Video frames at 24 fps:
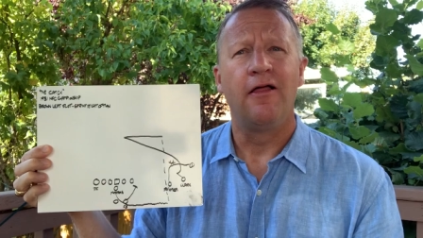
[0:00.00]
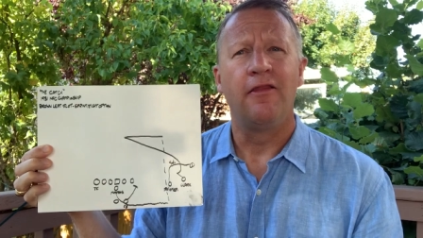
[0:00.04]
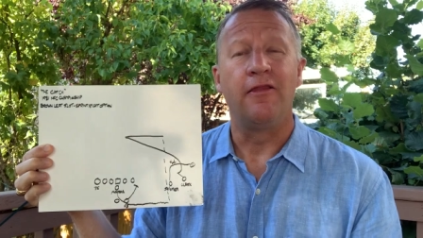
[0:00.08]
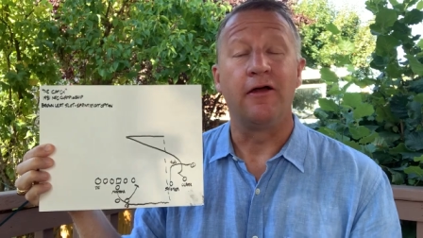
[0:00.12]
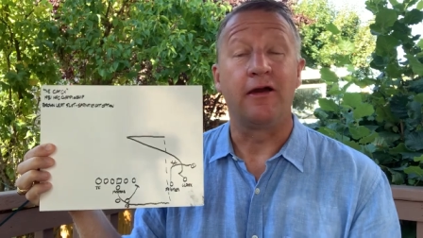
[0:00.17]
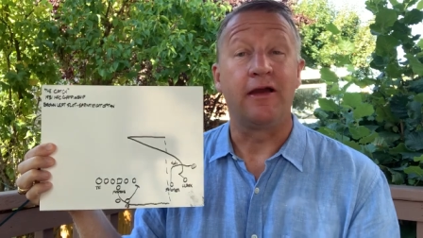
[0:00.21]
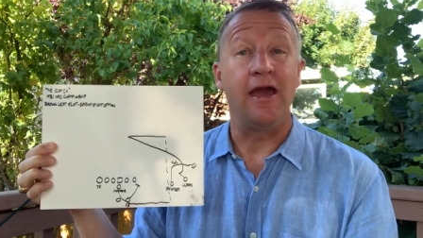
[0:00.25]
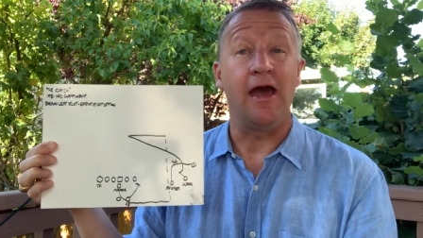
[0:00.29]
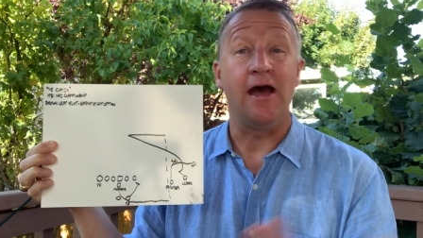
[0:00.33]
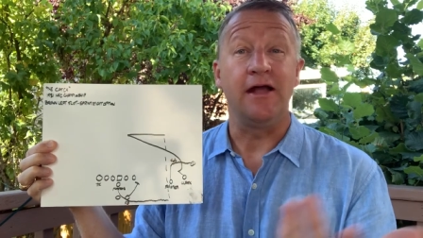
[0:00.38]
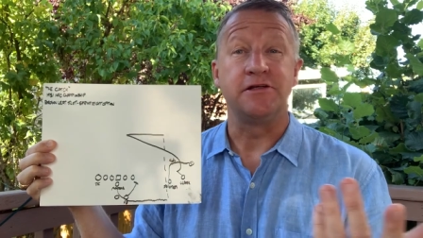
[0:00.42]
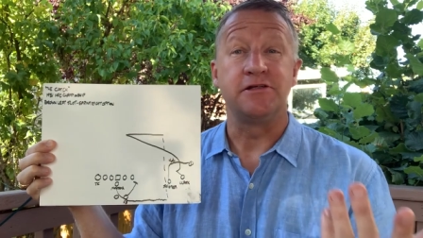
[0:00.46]
The
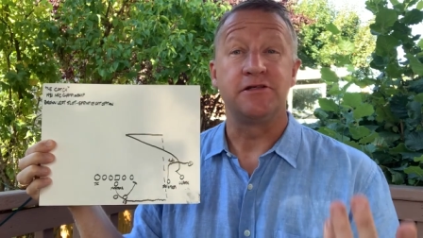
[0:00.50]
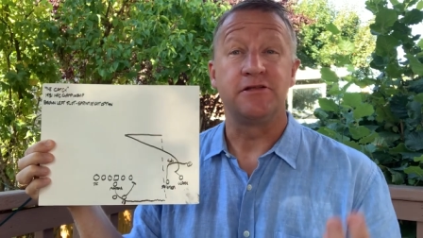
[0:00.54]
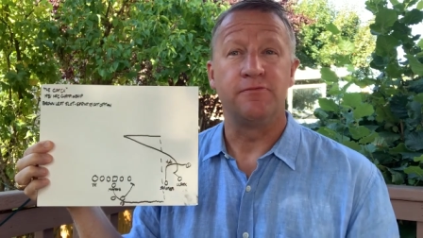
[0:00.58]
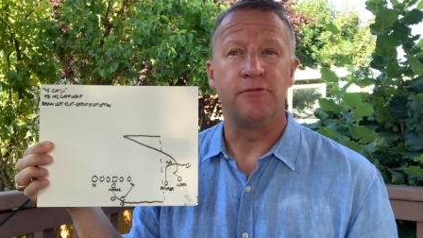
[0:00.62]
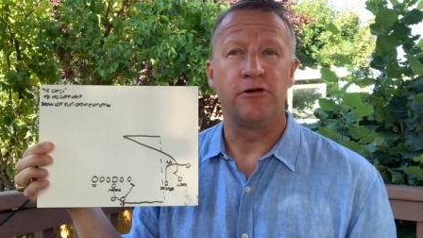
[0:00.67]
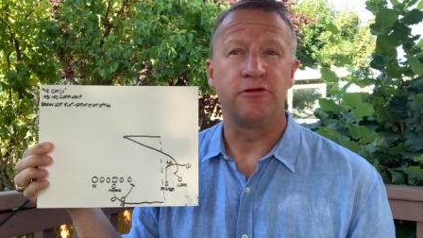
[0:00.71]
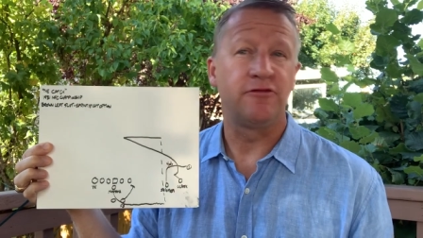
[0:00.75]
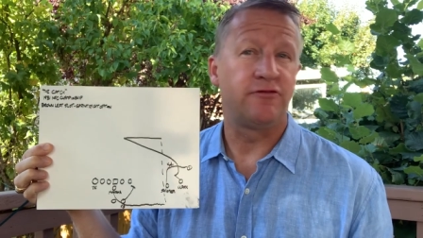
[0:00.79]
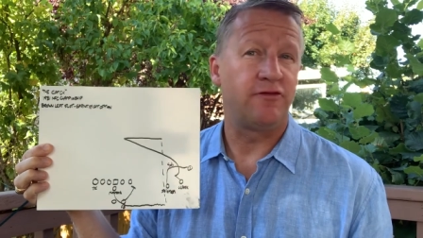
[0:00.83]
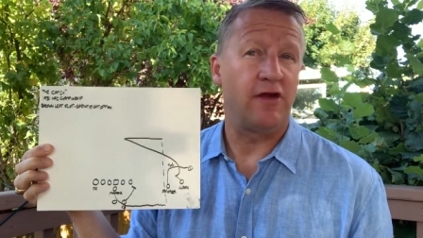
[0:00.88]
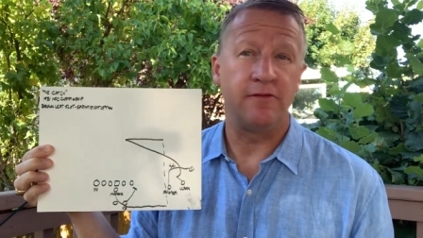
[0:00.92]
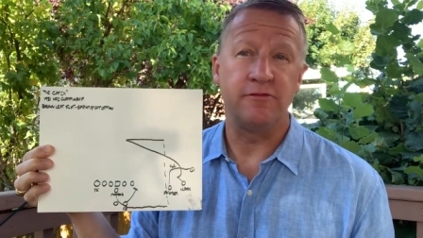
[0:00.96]
catch, the
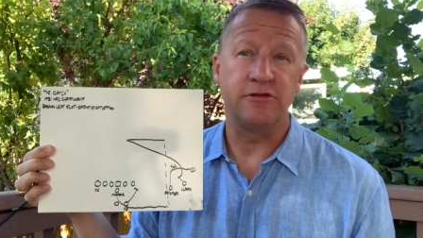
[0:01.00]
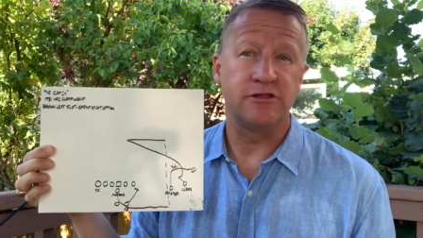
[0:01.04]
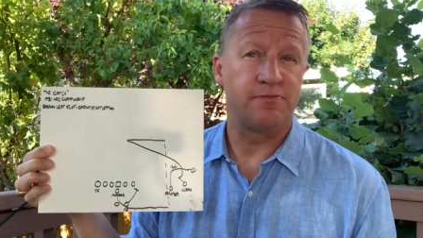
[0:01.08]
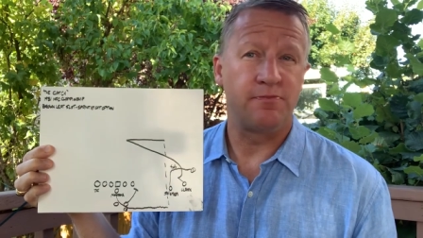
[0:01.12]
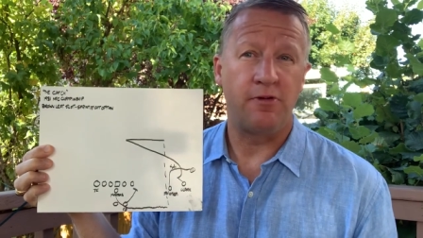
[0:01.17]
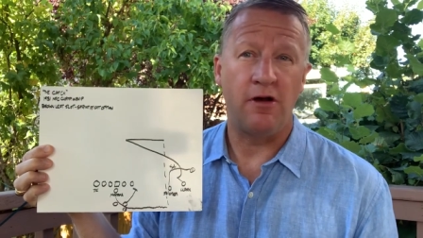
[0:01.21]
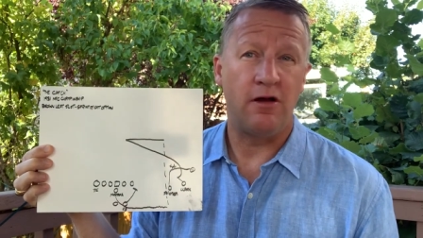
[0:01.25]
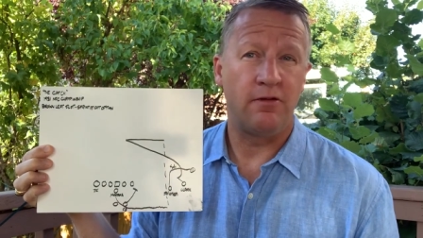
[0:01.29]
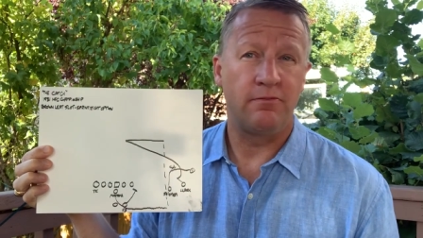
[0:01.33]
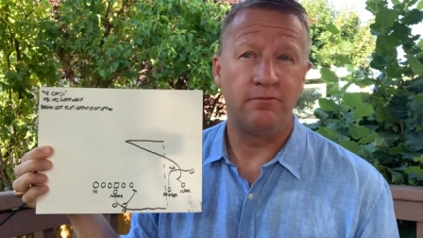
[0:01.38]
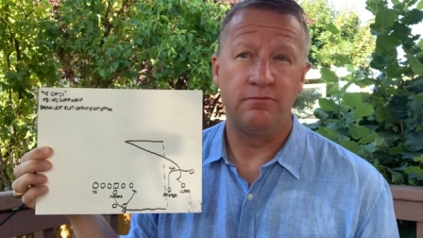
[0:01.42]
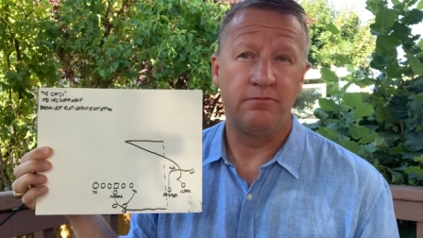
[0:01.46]
most famous
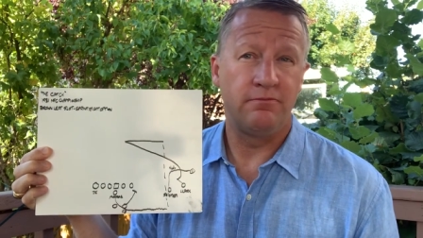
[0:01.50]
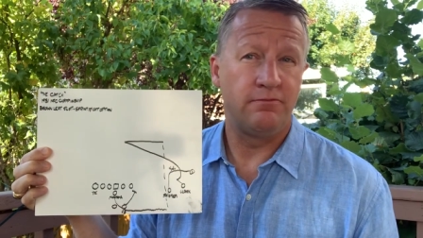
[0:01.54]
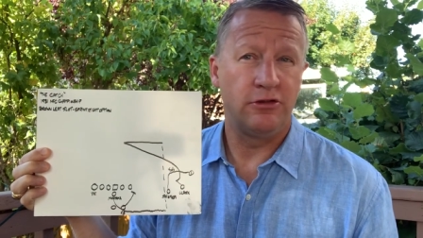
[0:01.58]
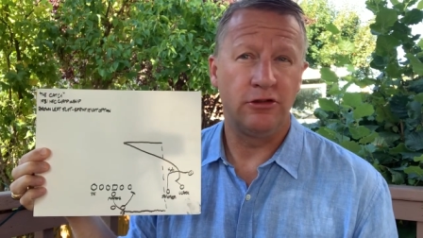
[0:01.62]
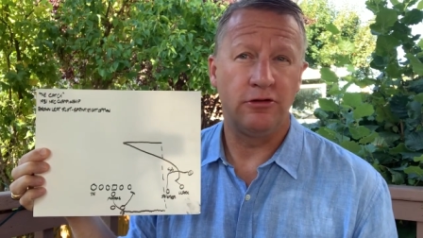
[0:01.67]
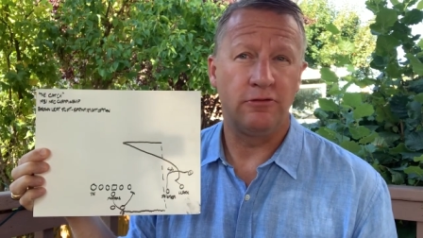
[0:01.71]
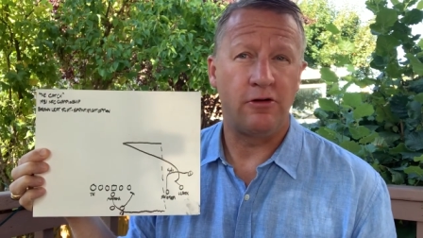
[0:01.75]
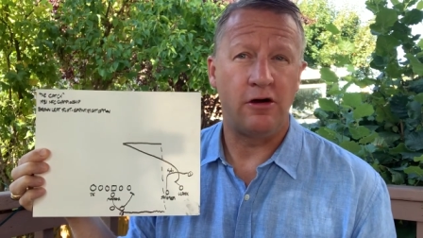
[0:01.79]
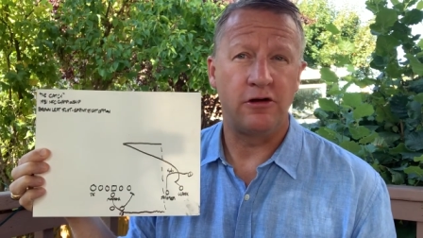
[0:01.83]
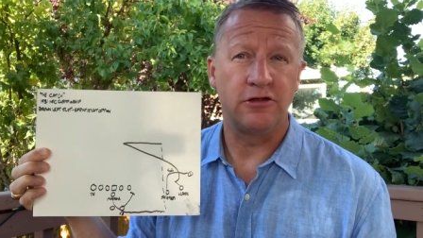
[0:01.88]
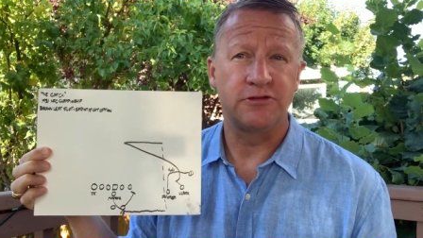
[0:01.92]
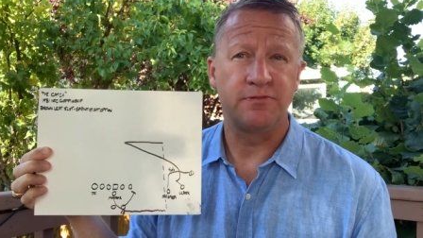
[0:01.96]
Paul Bill
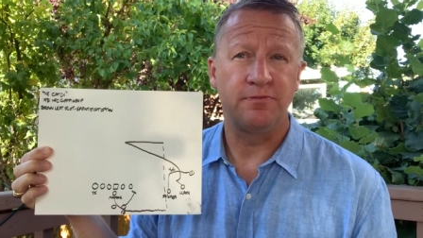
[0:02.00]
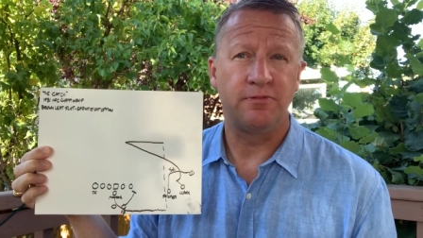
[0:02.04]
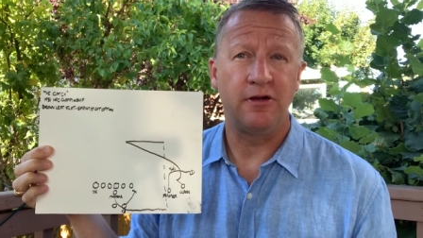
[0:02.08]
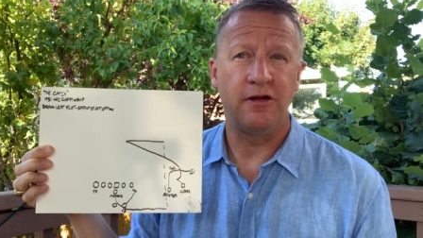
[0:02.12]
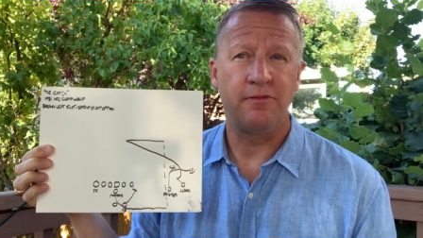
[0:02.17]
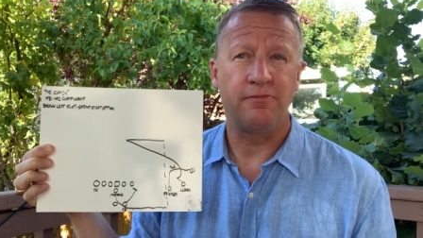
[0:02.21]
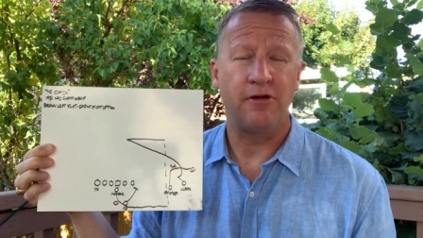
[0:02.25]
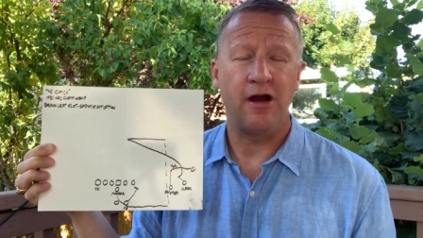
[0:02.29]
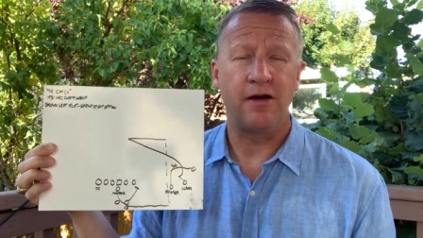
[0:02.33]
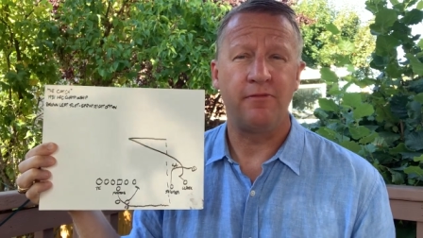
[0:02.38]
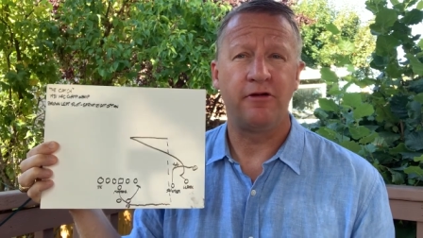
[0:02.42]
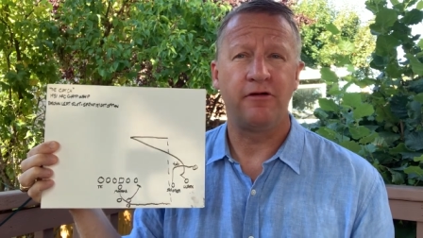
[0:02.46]
Walsh play
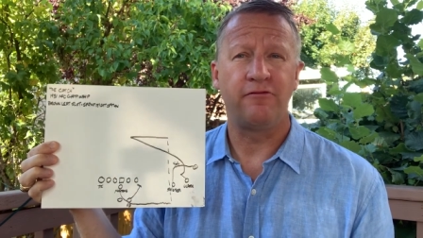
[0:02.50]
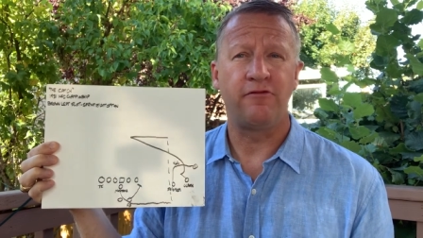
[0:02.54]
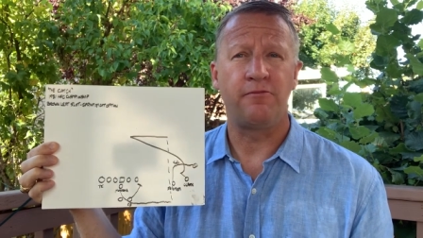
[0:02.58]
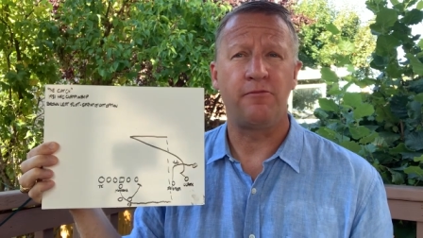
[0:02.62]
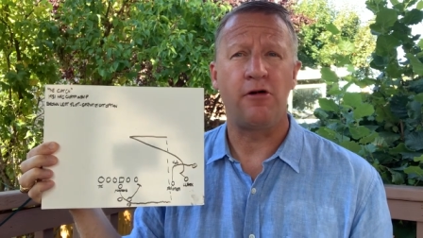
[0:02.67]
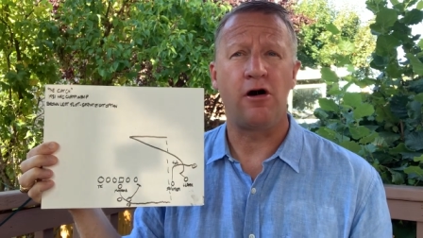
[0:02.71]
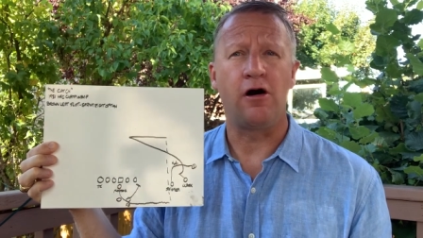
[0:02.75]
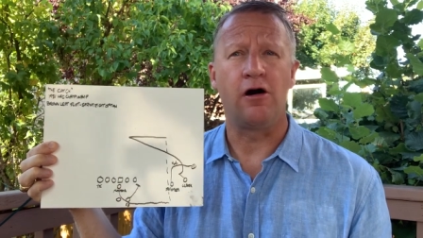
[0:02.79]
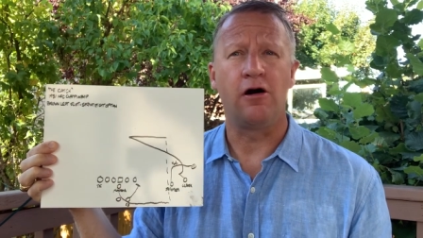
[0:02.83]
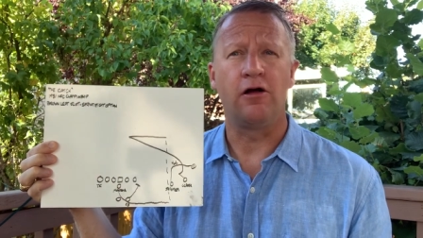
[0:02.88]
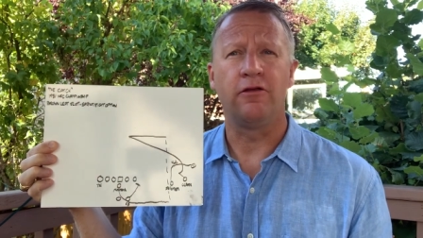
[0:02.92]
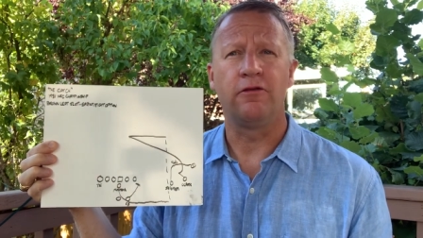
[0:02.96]
probably of them
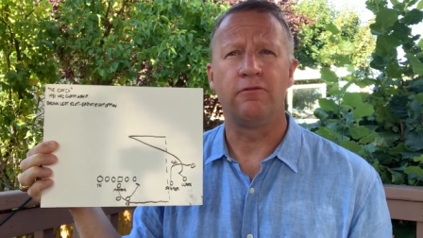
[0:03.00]
all,